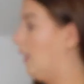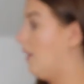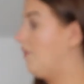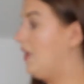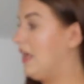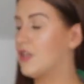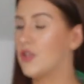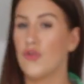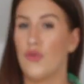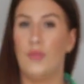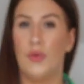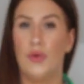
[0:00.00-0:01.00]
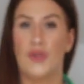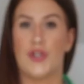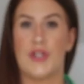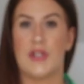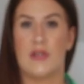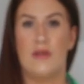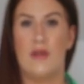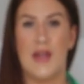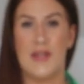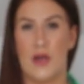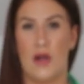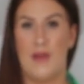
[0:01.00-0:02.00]
It really is adorable, just
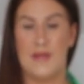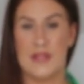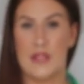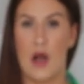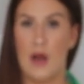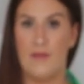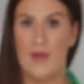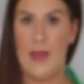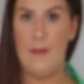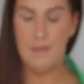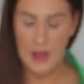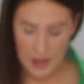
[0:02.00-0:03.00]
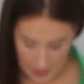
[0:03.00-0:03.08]
I don't like the style of it.